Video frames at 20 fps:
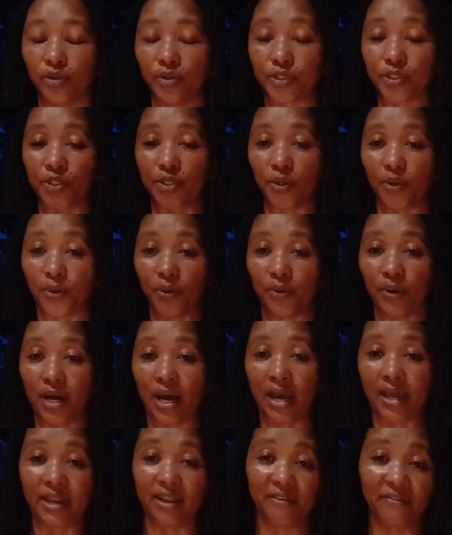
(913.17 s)
So
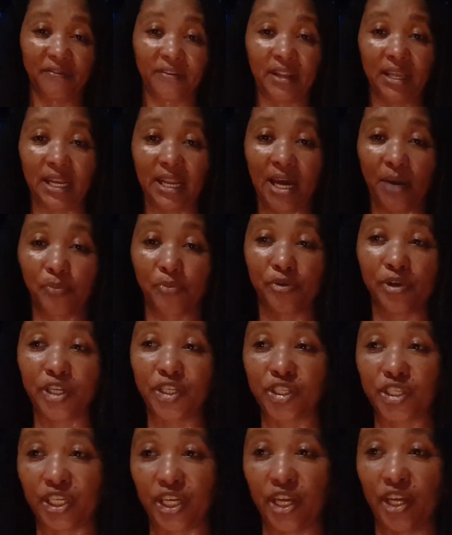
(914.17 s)
I definitely
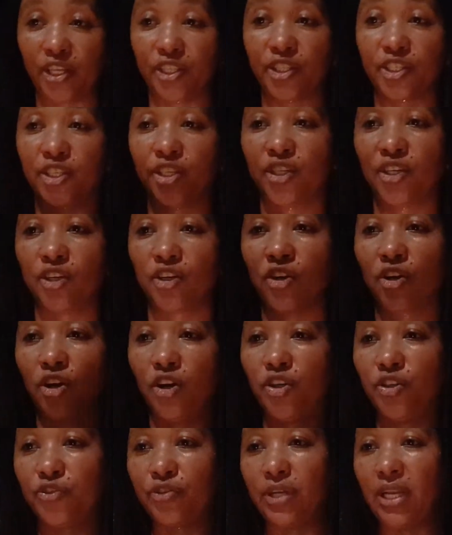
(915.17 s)
appreciate
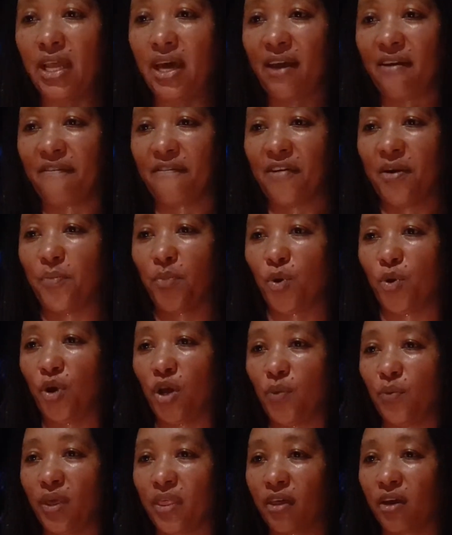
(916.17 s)
country life. I'm going
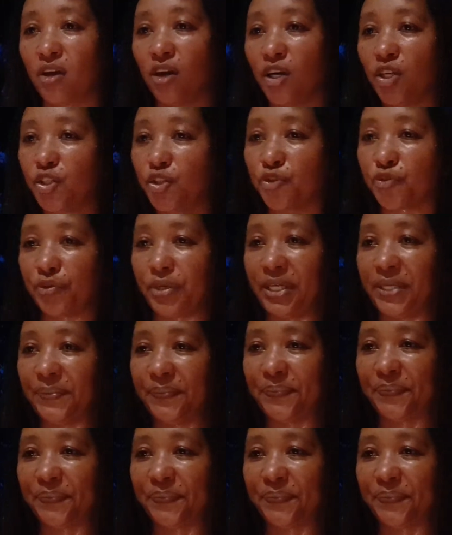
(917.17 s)
with country.